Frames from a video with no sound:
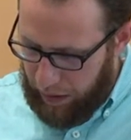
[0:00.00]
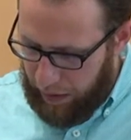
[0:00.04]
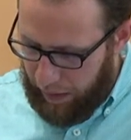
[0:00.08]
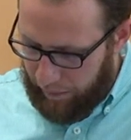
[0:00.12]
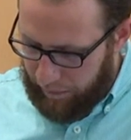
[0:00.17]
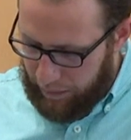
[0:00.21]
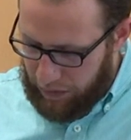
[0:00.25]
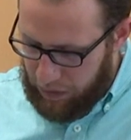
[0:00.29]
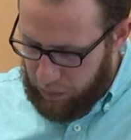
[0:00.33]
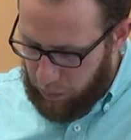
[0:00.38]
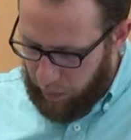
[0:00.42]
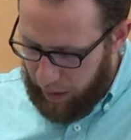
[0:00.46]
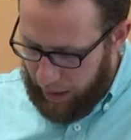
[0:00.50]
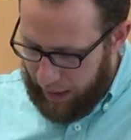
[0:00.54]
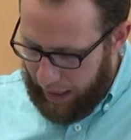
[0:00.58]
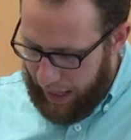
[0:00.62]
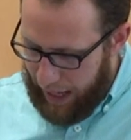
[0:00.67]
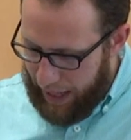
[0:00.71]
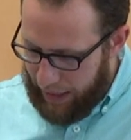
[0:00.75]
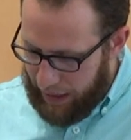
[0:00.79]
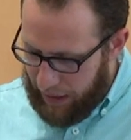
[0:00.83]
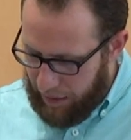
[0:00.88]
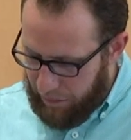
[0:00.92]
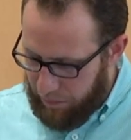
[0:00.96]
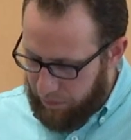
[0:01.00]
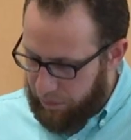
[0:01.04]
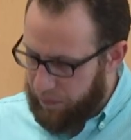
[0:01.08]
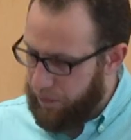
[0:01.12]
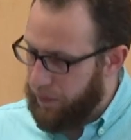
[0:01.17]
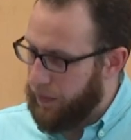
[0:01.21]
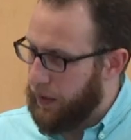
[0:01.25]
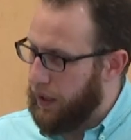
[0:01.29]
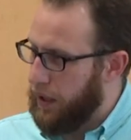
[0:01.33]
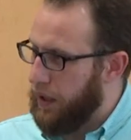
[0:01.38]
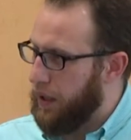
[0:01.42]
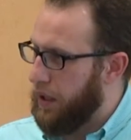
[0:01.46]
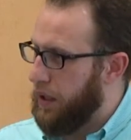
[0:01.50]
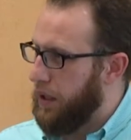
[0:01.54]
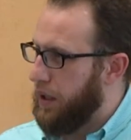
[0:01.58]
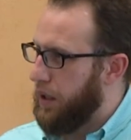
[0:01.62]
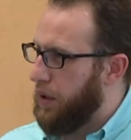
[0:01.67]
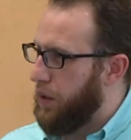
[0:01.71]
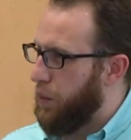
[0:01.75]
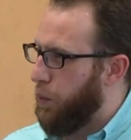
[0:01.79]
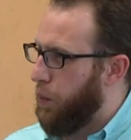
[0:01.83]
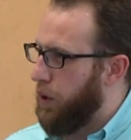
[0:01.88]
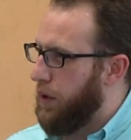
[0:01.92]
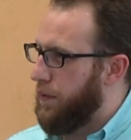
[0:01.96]
And this is why Al-Ahnaf,
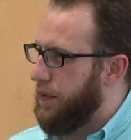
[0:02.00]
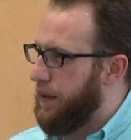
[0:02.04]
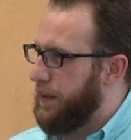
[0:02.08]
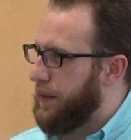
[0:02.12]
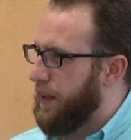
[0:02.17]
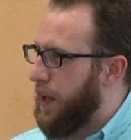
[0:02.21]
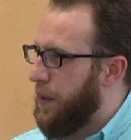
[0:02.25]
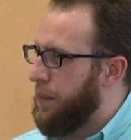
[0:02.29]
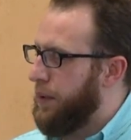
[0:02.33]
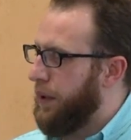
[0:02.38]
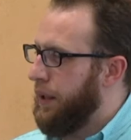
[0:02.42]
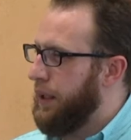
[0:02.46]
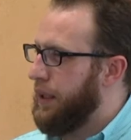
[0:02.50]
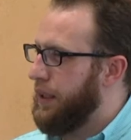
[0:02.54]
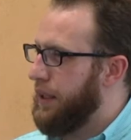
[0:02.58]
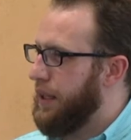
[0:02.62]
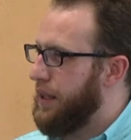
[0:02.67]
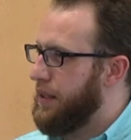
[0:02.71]
one of the tabi'een,